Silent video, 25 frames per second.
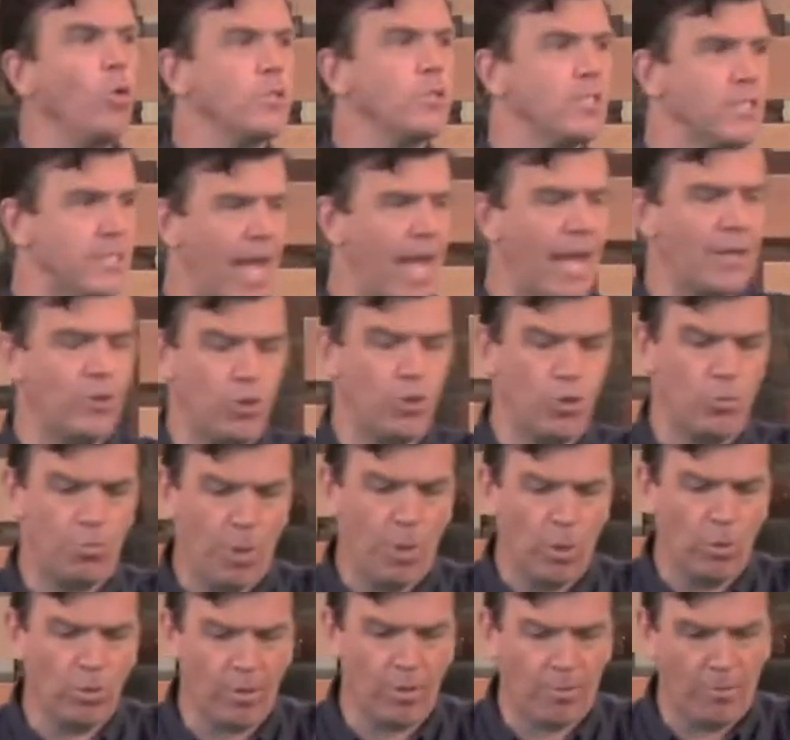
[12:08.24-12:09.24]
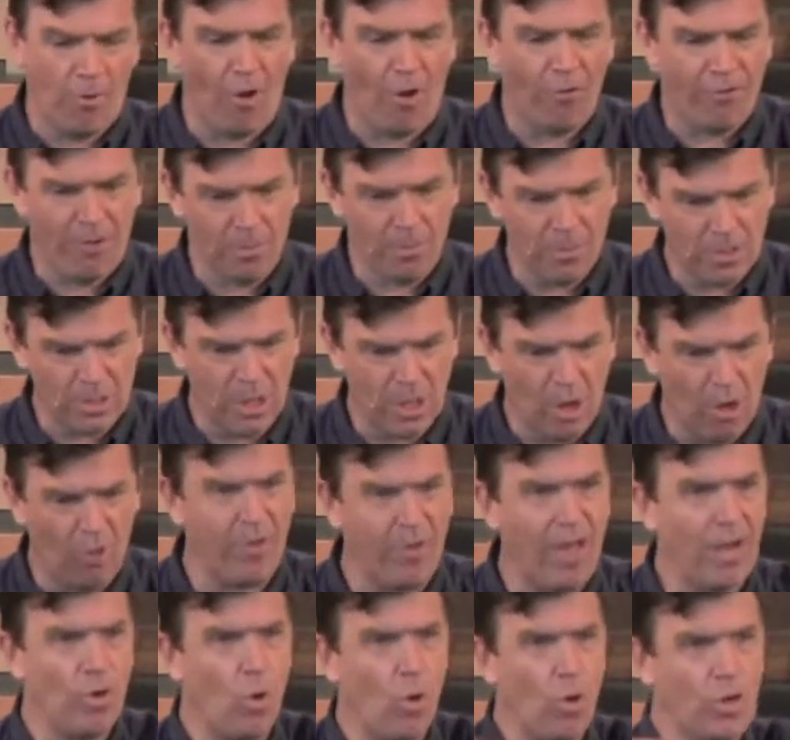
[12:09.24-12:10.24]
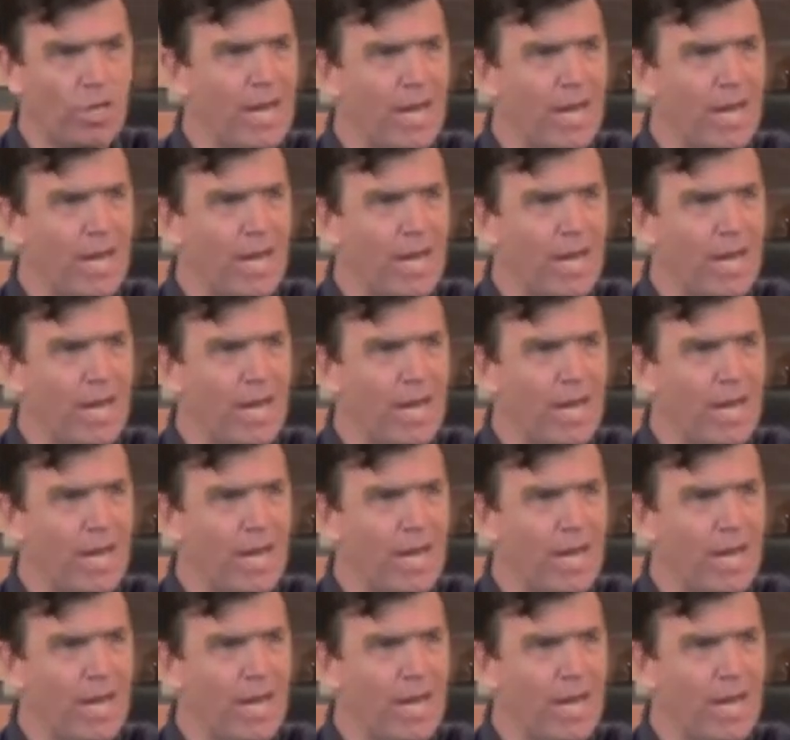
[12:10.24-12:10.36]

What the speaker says: statue built of himself, and ordered